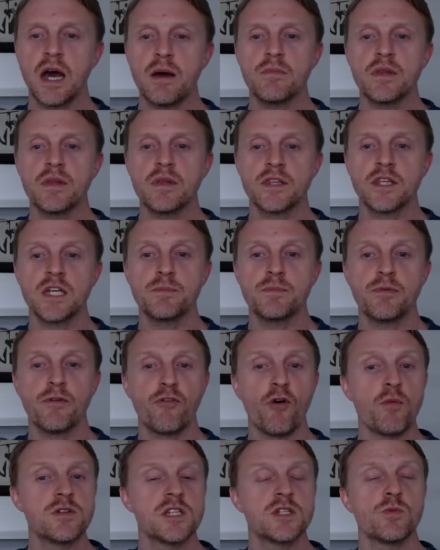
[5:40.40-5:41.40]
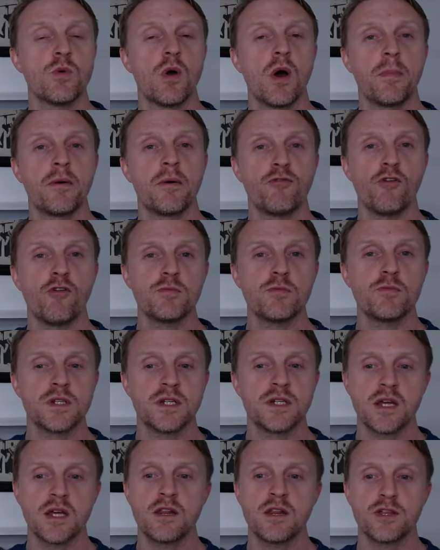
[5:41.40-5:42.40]
The performances were performed in
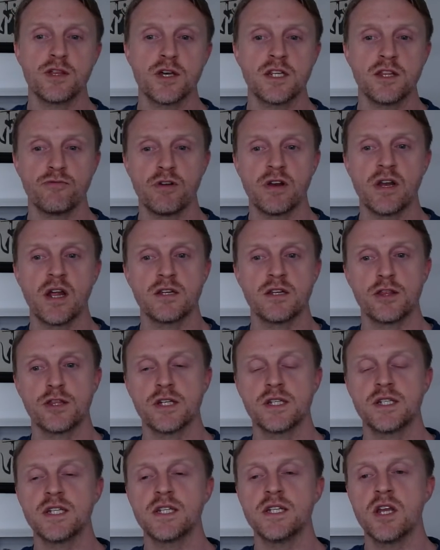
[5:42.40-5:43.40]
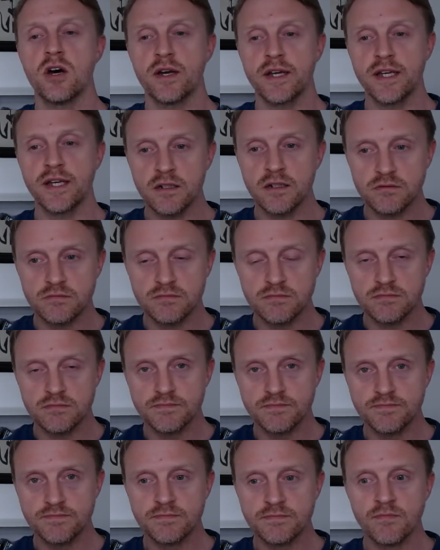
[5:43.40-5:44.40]
1933 and 1939.
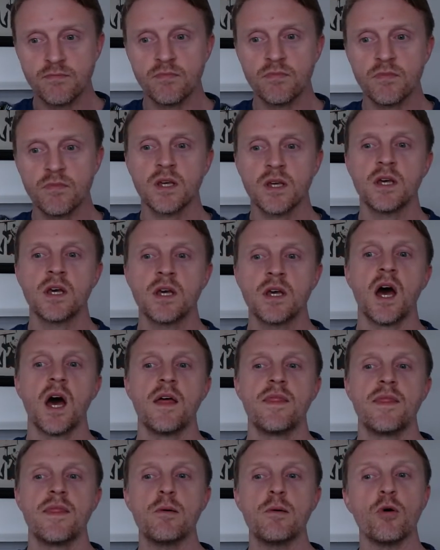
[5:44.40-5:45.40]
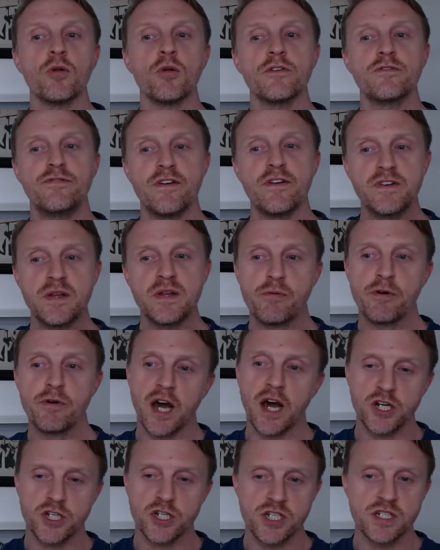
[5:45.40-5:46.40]
There were more than 50
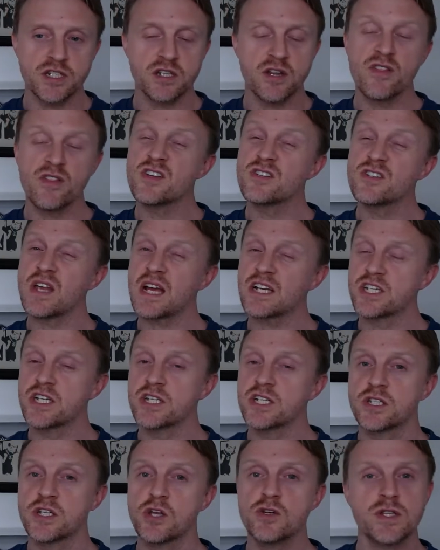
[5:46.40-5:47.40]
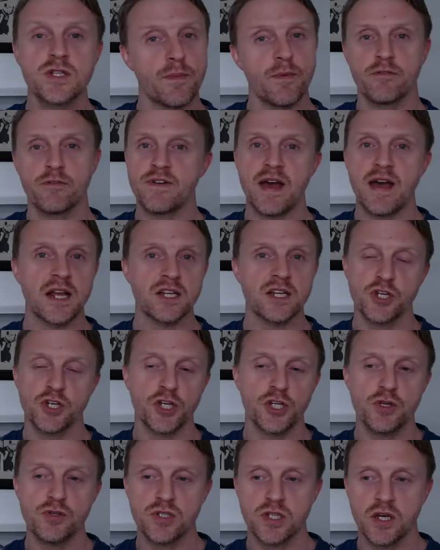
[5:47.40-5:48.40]
productions, so those are actually 2 separate facts. You can
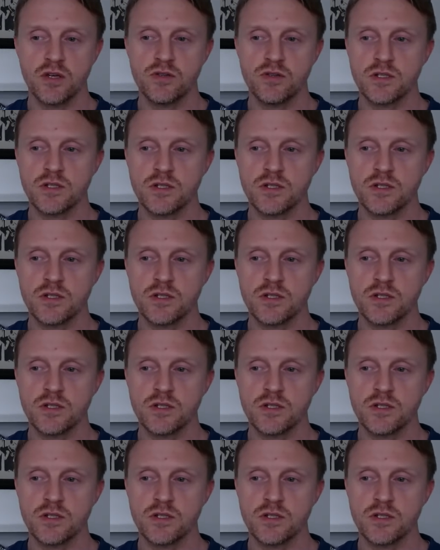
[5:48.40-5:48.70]
use those.